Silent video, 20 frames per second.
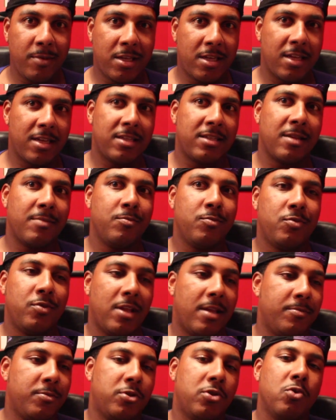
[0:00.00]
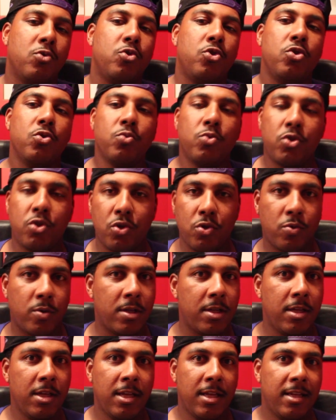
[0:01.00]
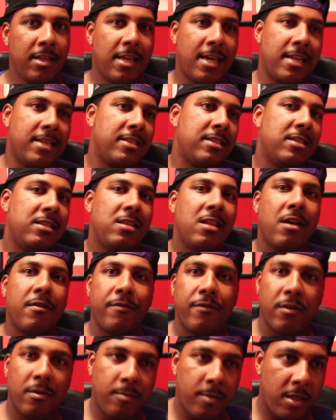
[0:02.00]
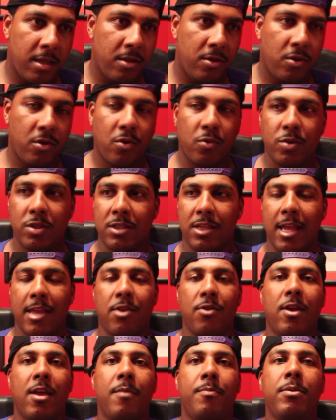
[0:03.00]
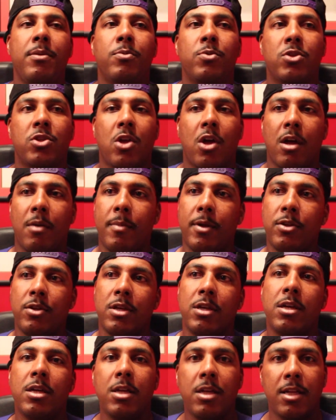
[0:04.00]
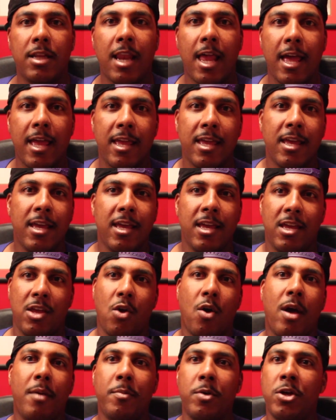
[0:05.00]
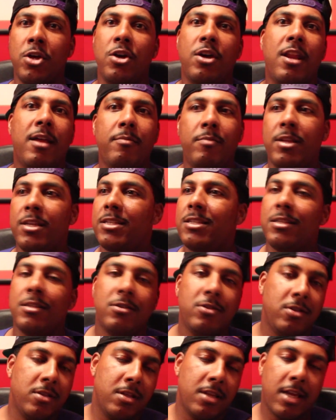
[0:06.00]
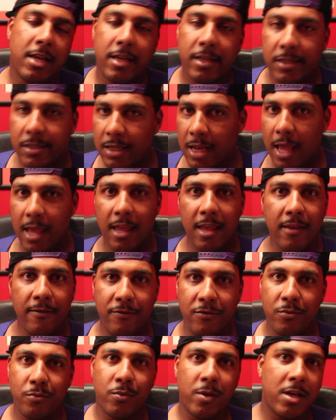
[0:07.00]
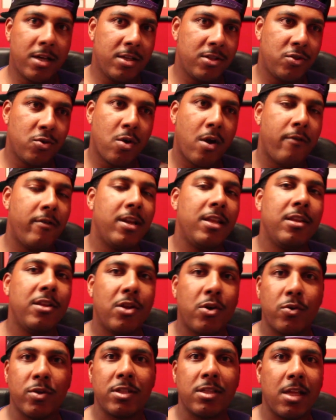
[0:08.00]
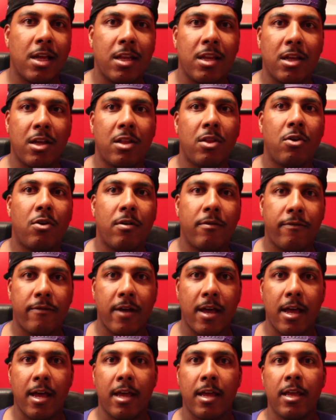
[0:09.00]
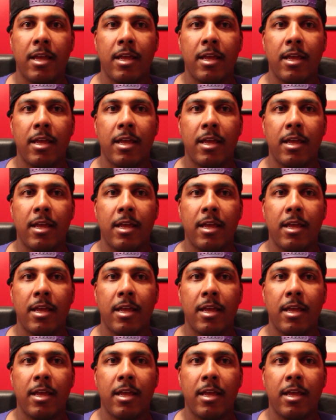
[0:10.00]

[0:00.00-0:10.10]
Because I'm so used to it that it's nothing to me. You know, just like you hear people talking about the hood, like, yo, I'm hood, I'm this. No, you're not. Like, if you was, you already know it's nothing to glorify.